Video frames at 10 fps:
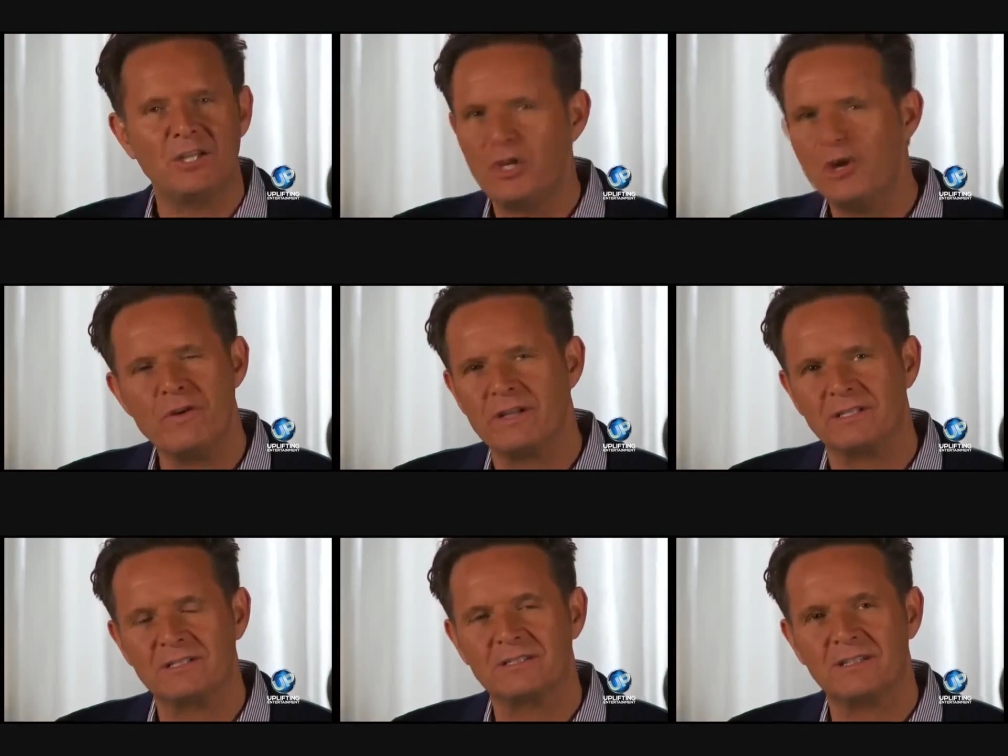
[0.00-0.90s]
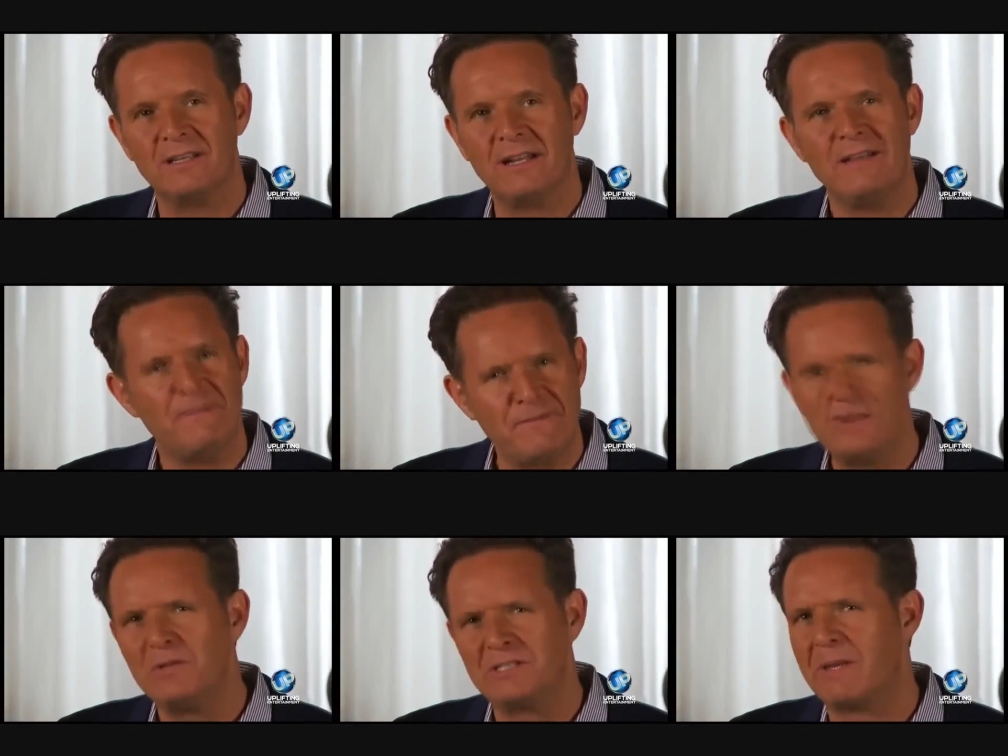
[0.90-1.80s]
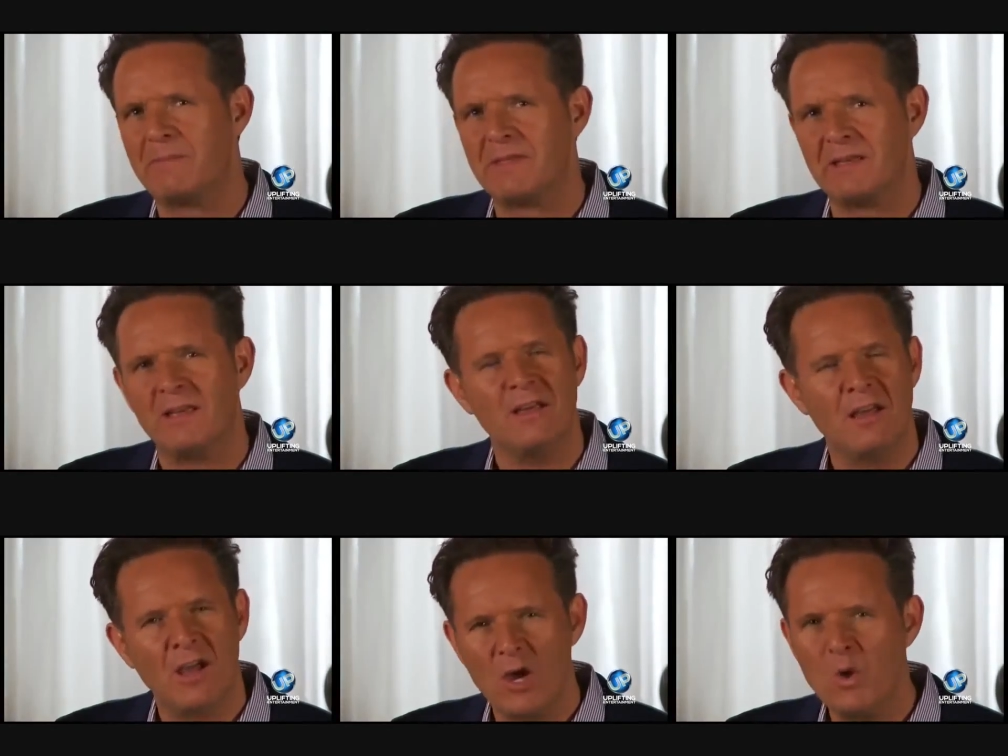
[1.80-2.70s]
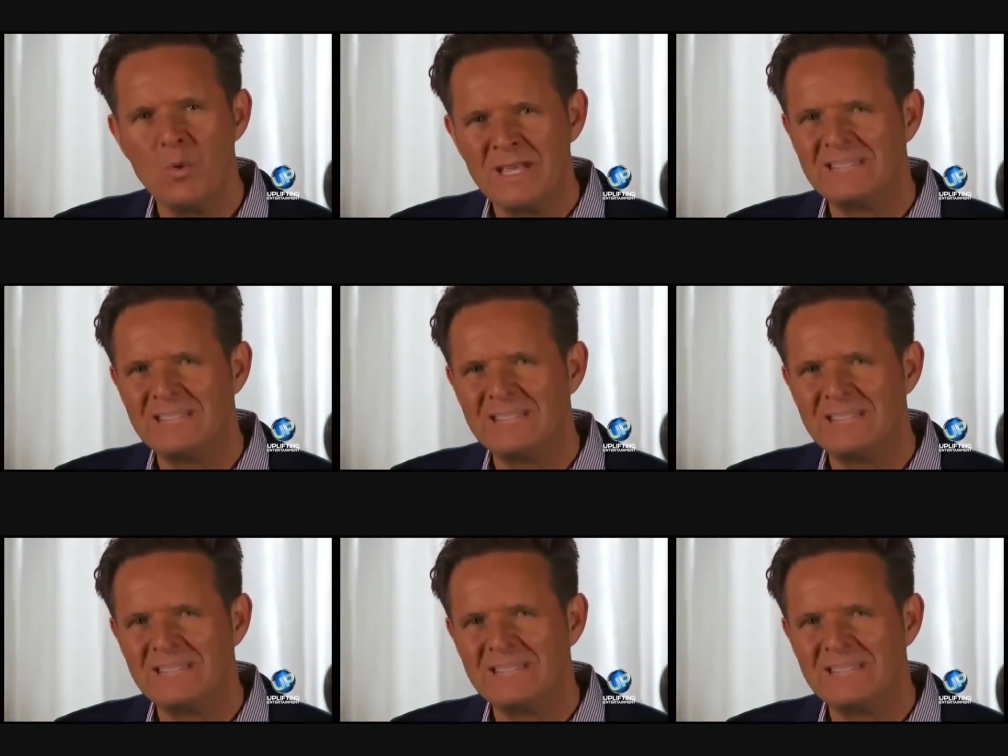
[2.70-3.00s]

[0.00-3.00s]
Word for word: Mark, she says, is the person that brings the hammer.